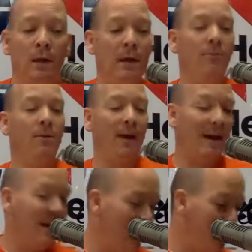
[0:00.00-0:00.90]
Even if I
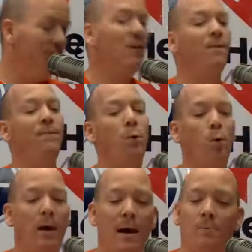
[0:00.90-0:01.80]
give you the
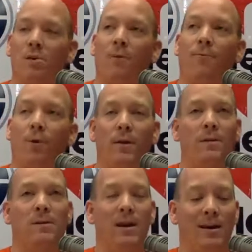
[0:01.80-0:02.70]
4 games at the front
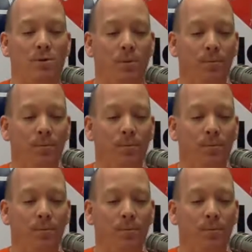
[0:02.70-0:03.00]
of the schedule.